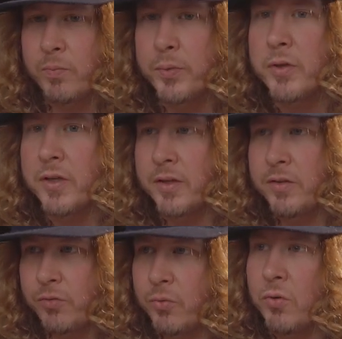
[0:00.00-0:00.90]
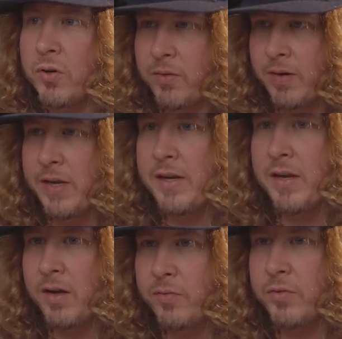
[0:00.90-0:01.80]
booking a tour right
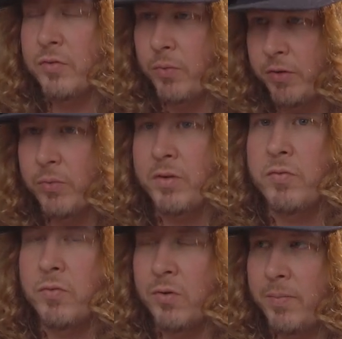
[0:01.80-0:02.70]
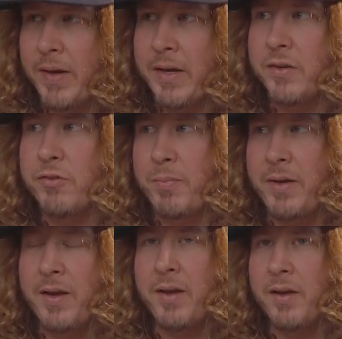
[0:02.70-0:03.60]
now for 2024 back in
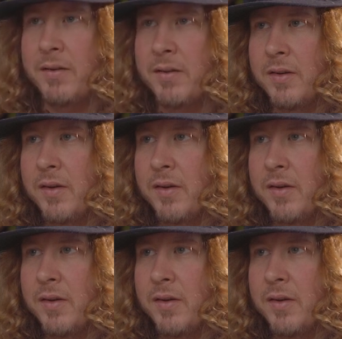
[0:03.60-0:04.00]
Japan.